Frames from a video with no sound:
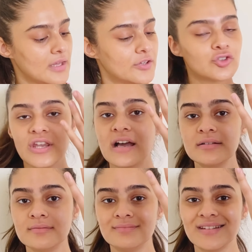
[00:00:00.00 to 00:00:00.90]
So yeah,
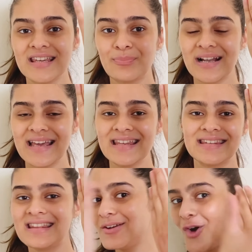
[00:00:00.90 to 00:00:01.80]
keep it like this
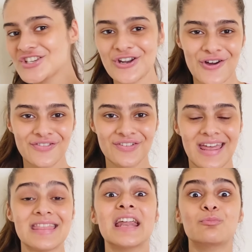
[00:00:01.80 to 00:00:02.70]
and then wash it off,
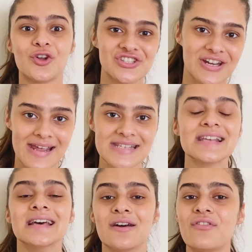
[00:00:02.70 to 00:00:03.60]
and then moisturize
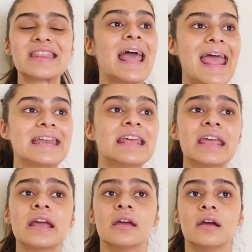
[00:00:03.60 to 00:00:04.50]
with
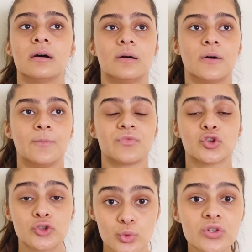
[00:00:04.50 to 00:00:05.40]
any
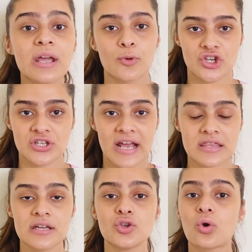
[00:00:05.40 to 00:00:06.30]
soothing
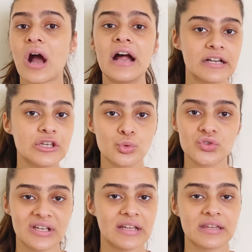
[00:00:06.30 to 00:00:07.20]
moisturizer. You can't use
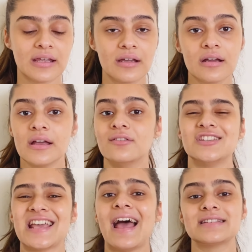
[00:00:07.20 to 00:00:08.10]
anything
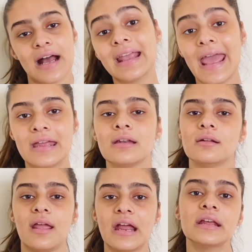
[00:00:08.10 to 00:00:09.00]
which has
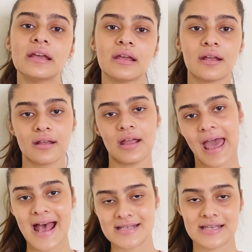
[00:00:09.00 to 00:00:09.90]
again any
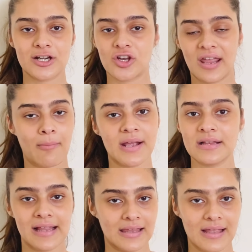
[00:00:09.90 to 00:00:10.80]
acid or chemical
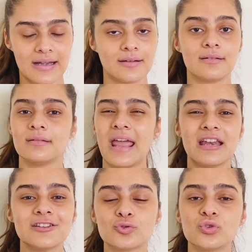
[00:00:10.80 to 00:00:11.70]
like that.
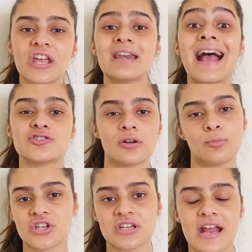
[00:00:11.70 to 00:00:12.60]
Any soothing natural
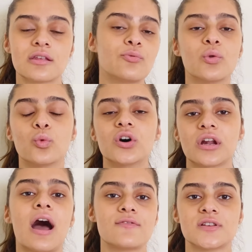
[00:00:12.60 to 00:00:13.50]
moisturizer will
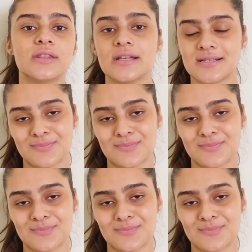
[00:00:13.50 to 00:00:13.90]
work after this.